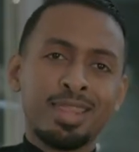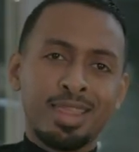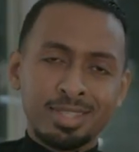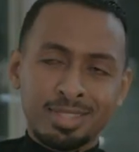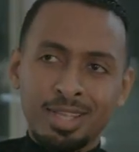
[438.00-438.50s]

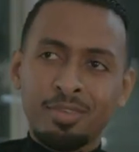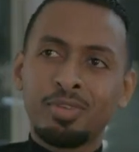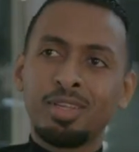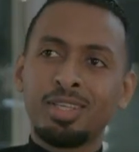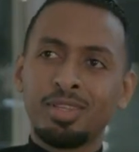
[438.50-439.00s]
that's
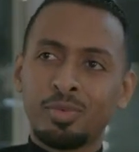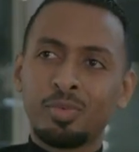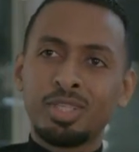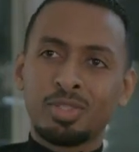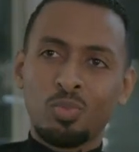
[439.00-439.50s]
definitely the
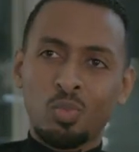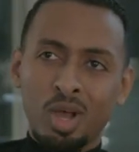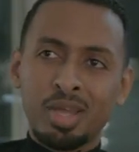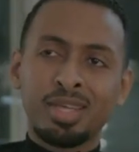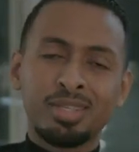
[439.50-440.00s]
reason
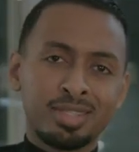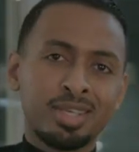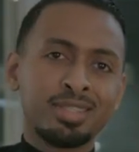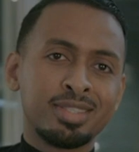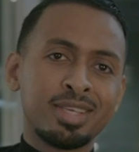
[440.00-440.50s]
why I
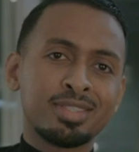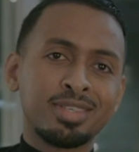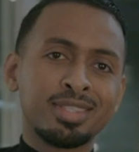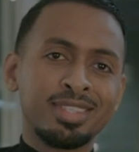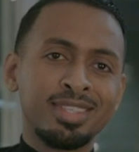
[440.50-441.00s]
decided to get
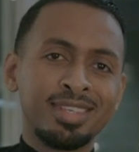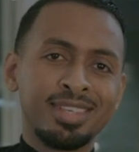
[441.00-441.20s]
started.